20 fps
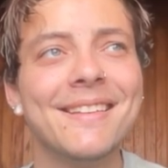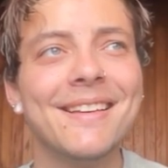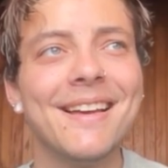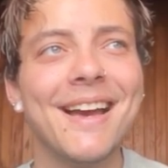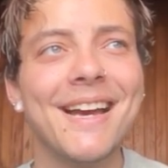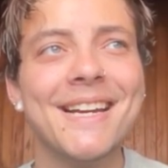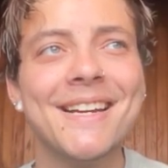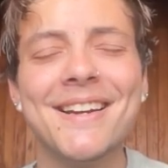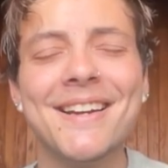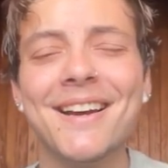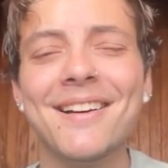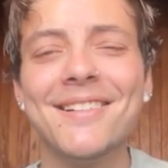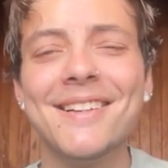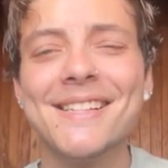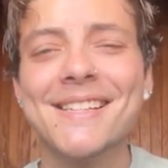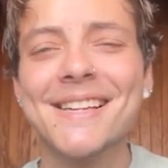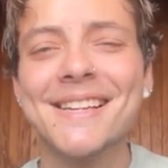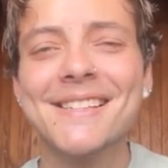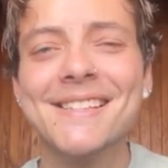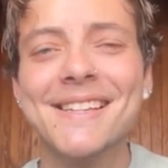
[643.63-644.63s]
I don't know. Is
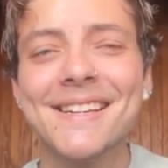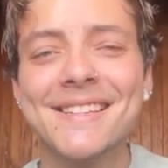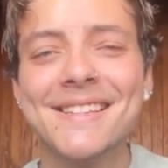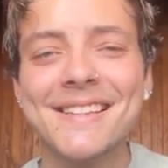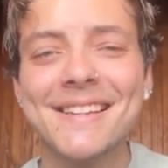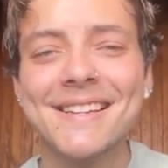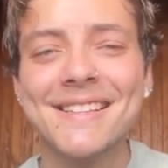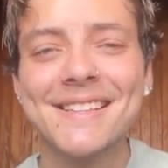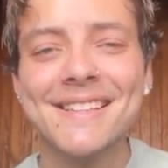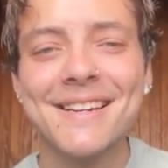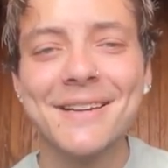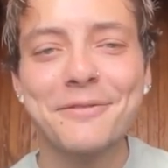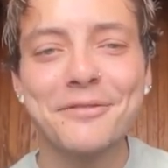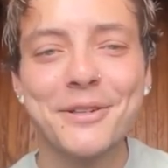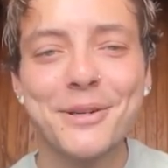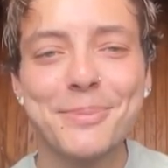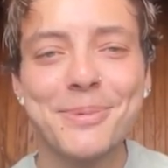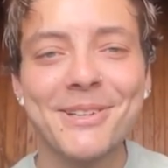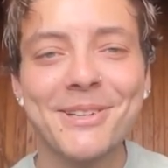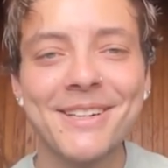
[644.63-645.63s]
like 6 seats enough
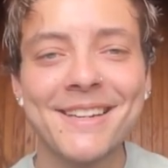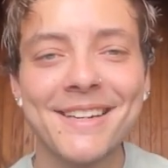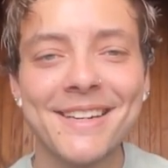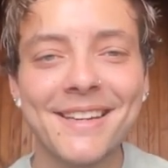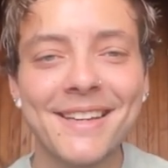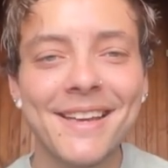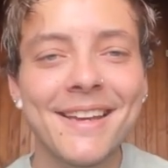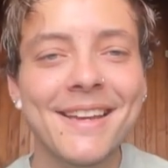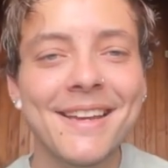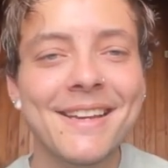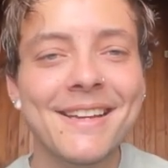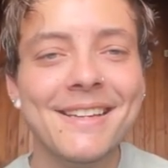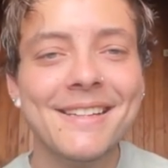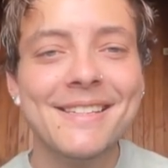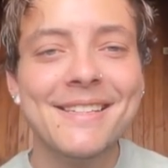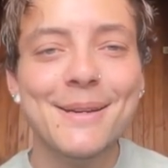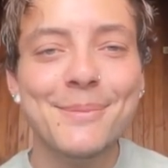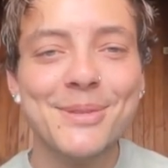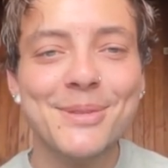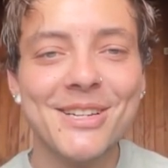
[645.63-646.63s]
for a party?
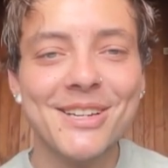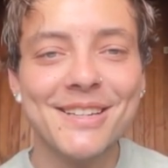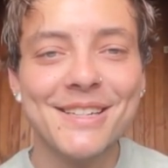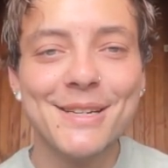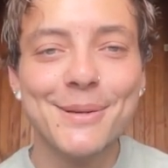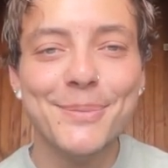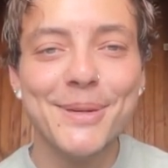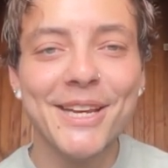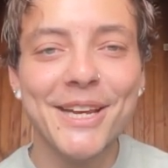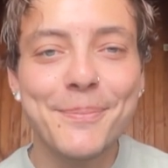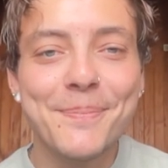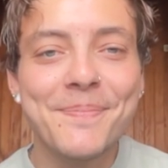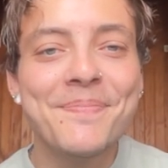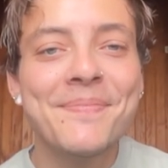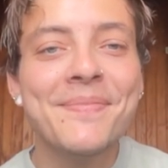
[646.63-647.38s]
Seems good to me.